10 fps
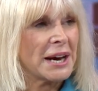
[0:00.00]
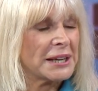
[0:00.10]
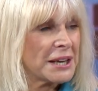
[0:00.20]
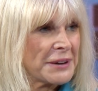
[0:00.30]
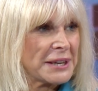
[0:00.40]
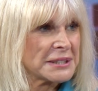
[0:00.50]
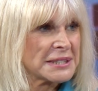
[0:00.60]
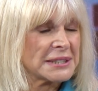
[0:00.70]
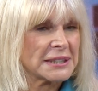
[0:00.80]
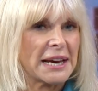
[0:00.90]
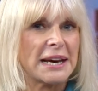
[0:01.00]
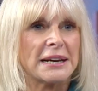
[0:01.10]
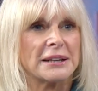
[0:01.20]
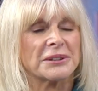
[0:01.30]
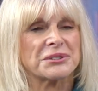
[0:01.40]
I love Al
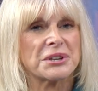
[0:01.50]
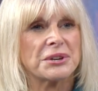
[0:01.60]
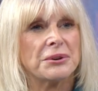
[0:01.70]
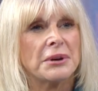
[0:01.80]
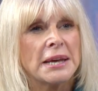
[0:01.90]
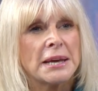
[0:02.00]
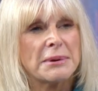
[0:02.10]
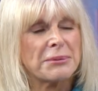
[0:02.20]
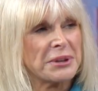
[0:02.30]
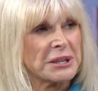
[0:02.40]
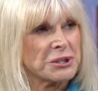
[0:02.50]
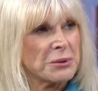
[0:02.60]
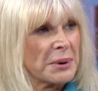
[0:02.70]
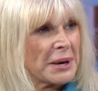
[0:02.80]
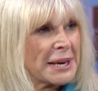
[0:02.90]
Serkal. So people think
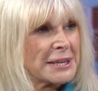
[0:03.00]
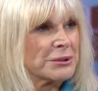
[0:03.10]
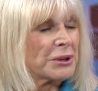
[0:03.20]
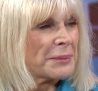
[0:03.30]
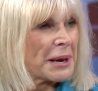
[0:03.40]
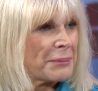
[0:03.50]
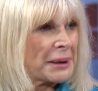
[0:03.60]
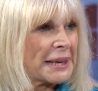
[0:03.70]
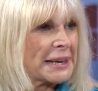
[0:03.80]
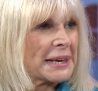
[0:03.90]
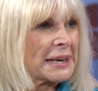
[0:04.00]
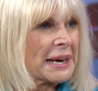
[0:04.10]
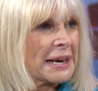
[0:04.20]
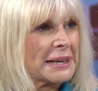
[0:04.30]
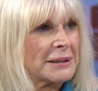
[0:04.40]
Dubai is all about bling
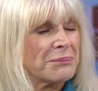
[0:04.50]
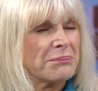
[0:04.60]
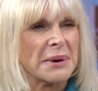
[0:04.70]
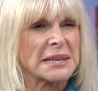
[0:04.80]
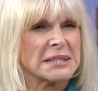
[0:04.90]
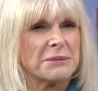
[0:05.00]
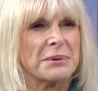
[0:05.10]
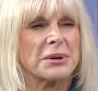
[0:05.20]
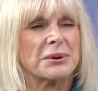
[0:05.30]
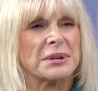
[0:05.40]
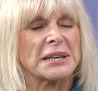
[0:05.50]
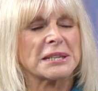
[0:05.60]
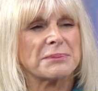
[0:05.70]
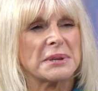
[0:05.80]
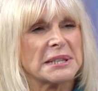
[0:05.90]
and massive
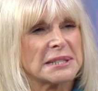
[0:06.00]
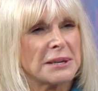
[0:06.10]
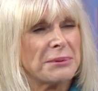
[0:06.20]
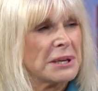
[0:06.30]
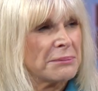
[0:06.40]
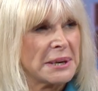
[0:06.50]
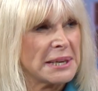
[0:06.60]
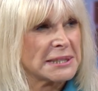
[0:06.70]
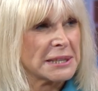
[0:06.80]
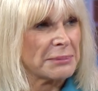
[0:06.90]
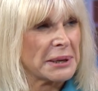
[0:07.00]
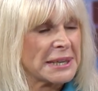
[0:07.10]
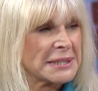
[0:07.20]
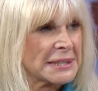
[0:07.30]
buildings, but there's so many amazing places.